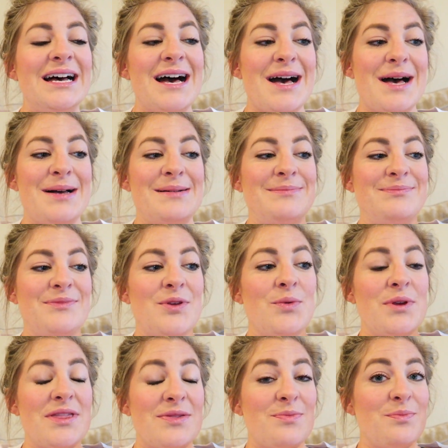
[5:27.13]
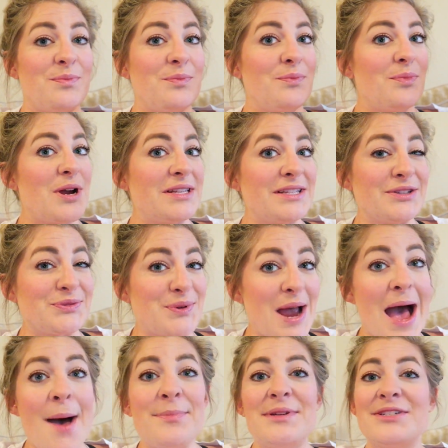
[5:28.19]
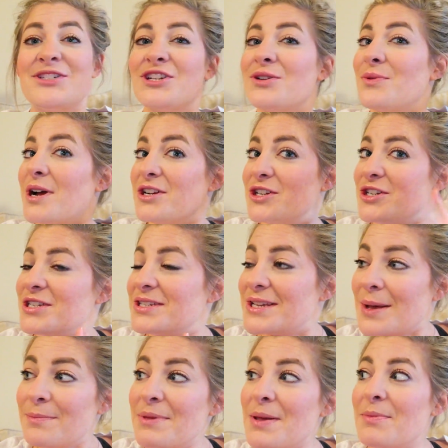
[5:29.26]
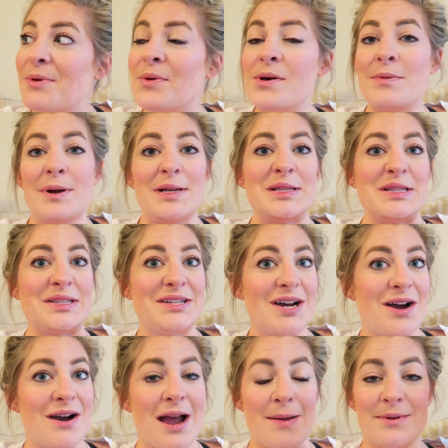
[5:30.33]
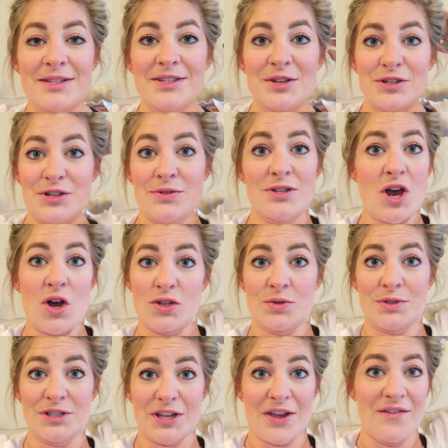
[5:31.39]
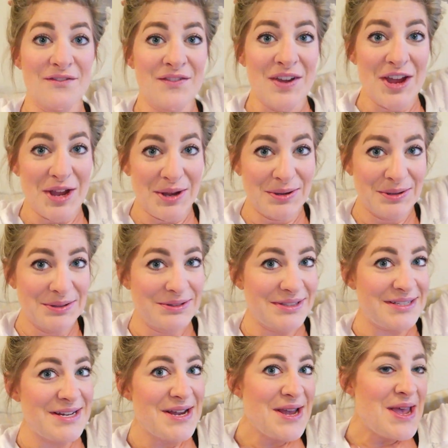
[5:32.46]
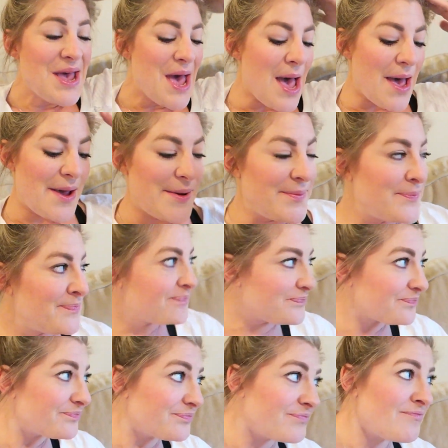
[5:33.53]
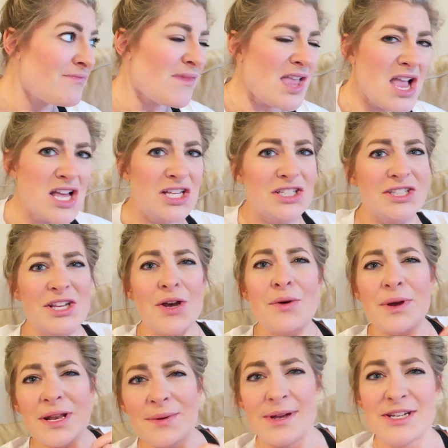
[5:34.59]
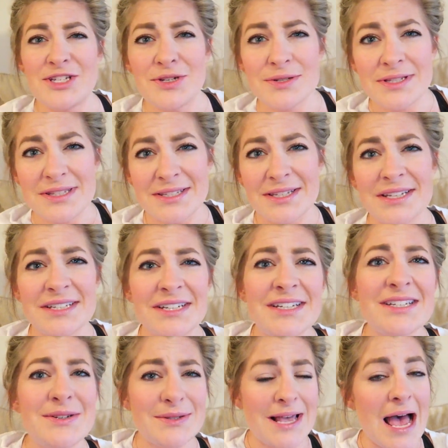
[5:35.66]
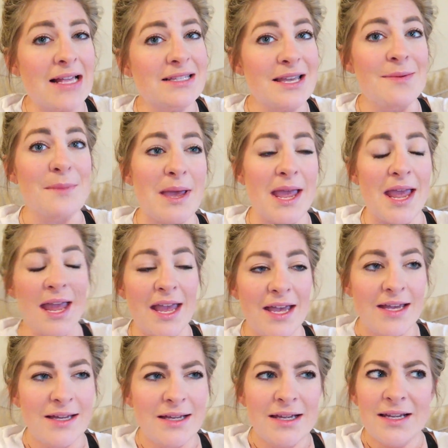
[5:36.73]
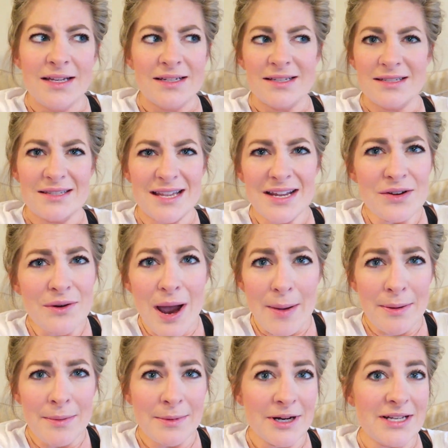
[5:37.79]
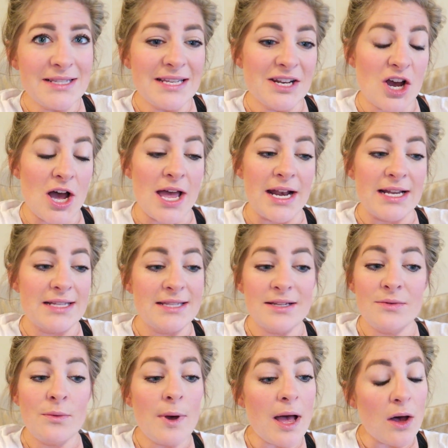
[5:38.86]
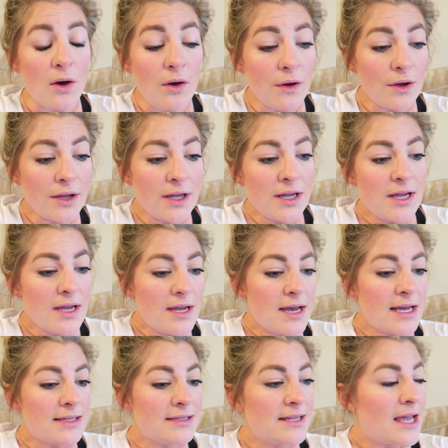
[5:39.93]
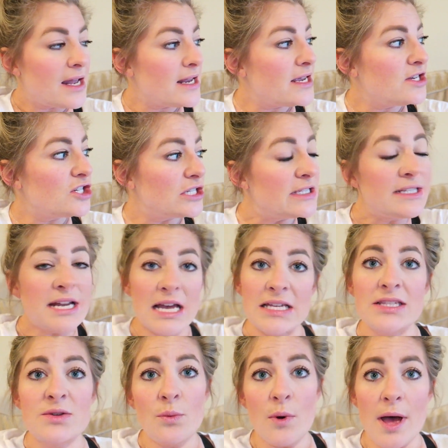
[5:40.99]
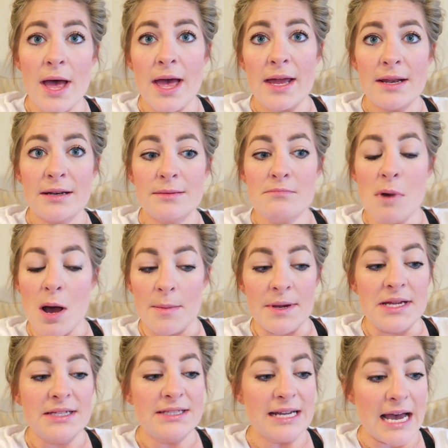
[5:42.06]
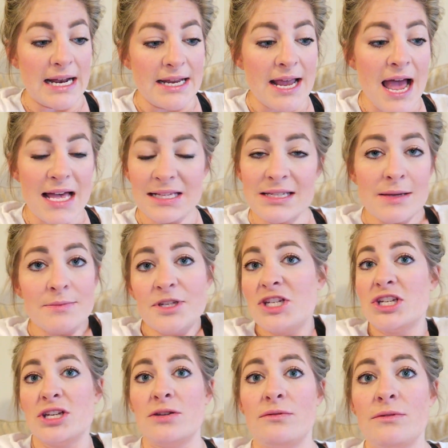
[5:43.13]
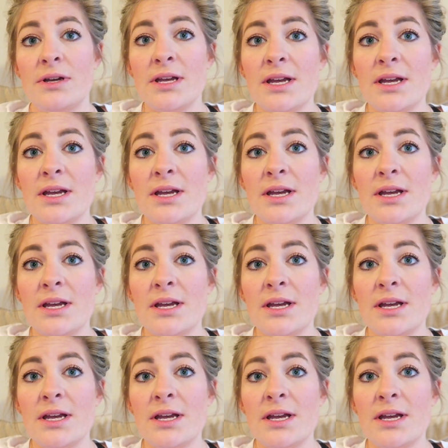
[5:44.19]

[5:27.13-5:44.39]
um, with presents wrapped and she'd watched some people with presents not wrapped and so she was all sorts of confused um so anyway she was she was asking me does to wrap him or does he not and I said well I said he just does what mommy and daddy ask him to do